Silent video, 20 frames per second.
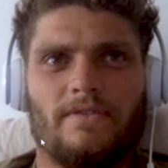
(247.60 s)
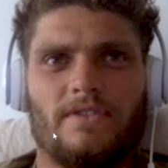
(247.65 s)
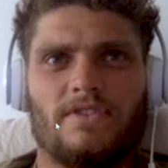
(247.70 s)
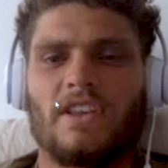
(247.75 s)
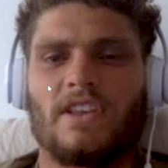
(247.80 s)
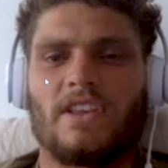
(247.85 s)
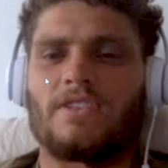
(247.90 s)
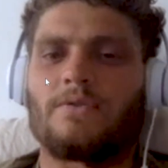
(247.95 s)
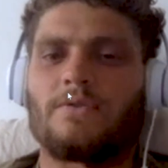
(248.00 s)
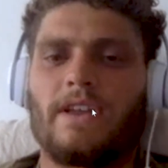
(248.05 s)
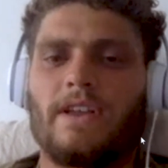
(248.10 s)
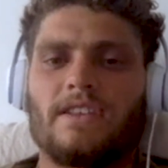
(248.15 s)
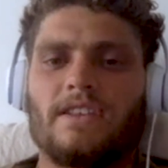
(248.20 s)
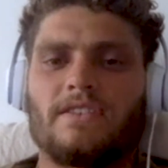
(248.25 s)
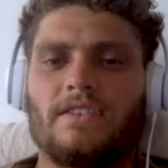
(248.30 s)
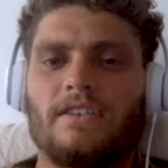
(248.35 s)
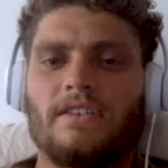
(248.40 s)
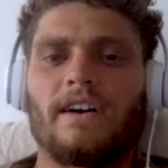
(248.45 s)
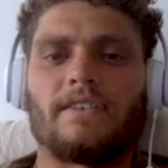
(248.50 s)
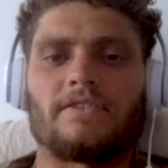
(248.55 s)
6
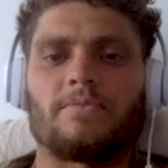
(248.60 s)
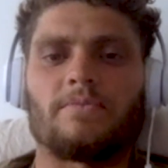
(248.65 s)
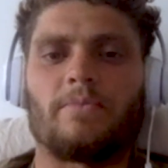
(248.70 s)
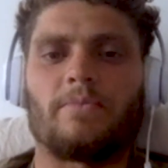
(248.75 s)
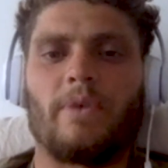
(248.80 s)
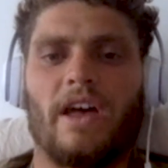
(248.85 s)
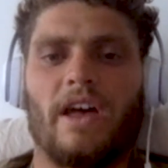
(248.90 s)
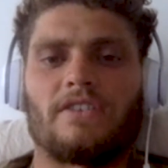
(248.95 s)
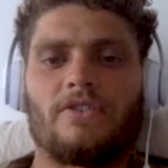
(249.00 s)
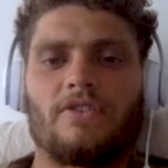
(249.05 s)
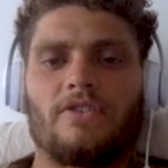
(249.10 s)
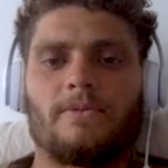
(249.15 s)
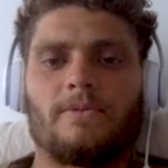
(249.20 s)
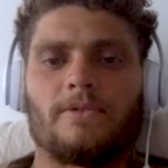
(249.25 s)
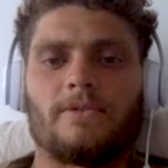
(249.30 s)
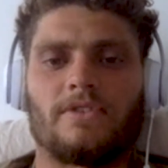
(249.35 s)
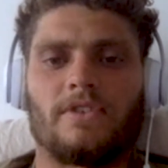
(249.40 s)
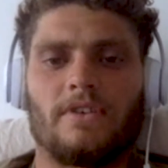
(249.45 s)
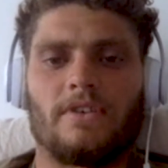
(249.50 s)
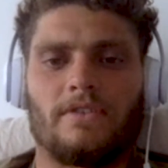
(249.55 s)
weeks till I was back to
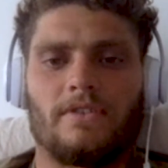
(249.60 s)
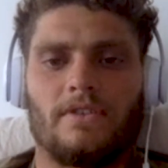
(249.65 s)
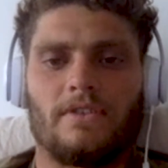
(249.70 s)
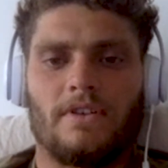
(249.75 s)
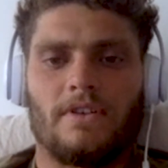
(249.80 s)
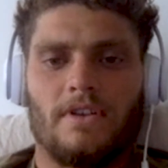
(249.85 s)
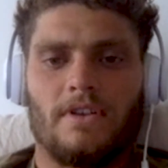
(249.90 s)
normal. So.